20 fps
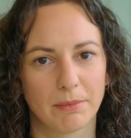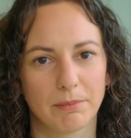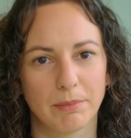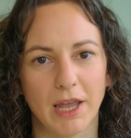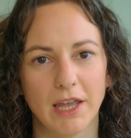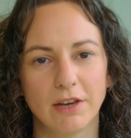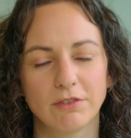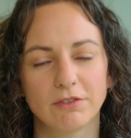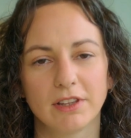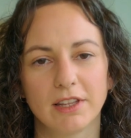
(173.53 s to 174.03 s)

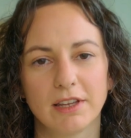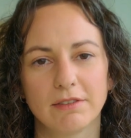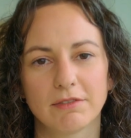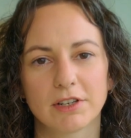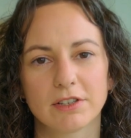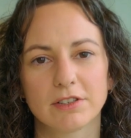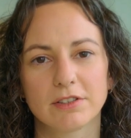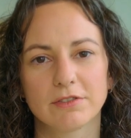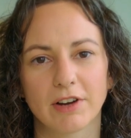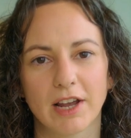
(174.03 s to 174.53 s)
Pain
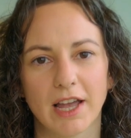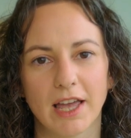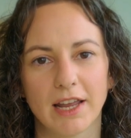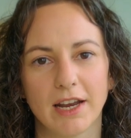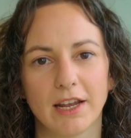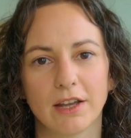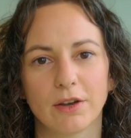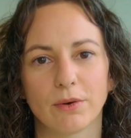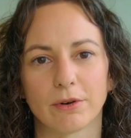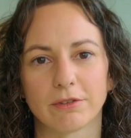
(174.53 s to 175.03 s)
relievers for
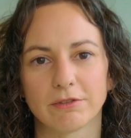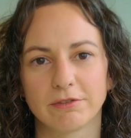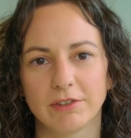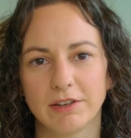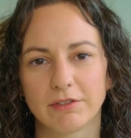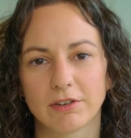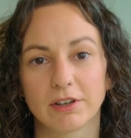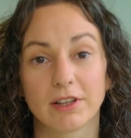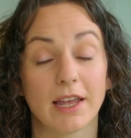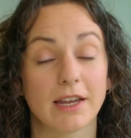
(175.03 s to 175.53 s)
headache or
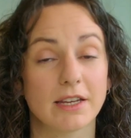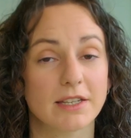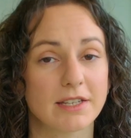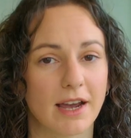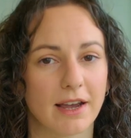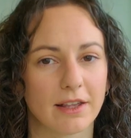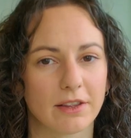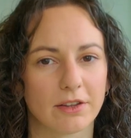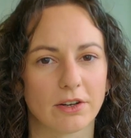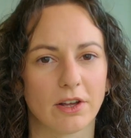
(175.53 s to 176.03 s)
fever like
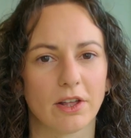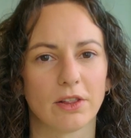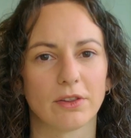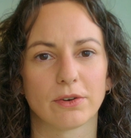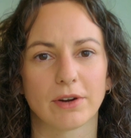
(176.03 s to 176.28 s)
Tylenol